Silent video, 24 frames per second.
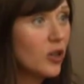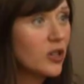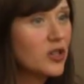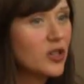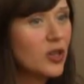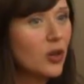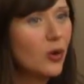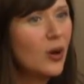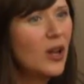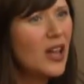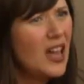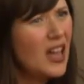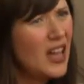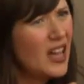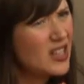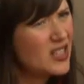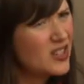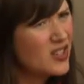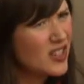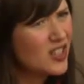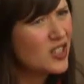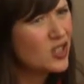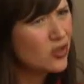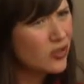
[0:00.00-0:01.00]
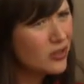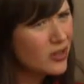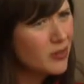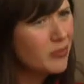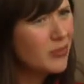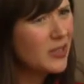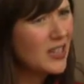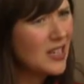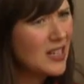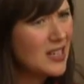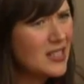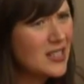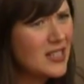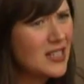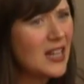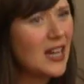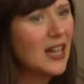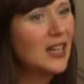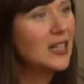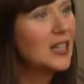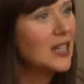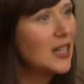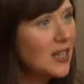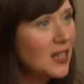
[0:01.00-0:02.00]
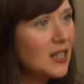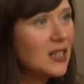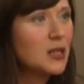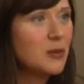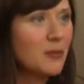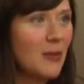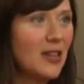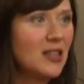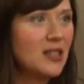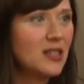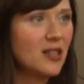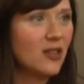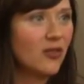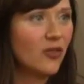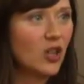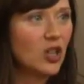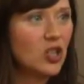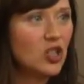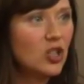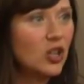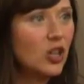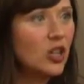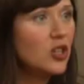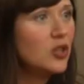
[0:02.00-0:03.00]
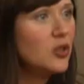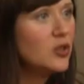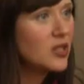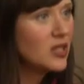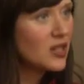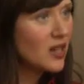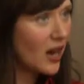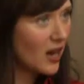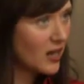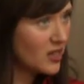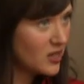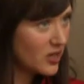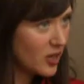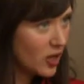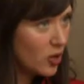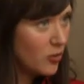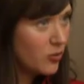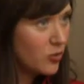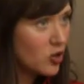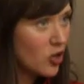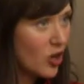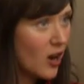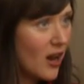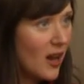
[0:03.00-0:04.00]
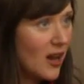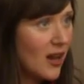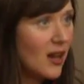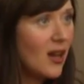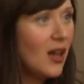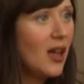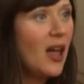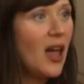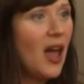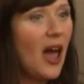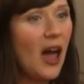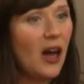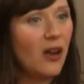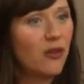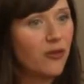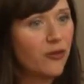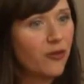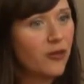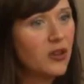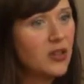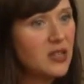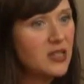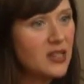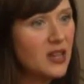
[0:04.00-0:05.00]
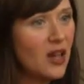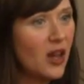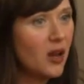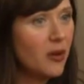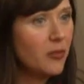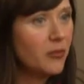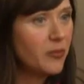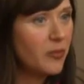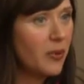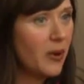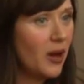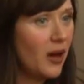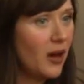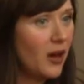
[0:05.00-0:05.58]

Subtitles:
So it's extremely easy and inexpensive because you can use an ice cube tray and freeze up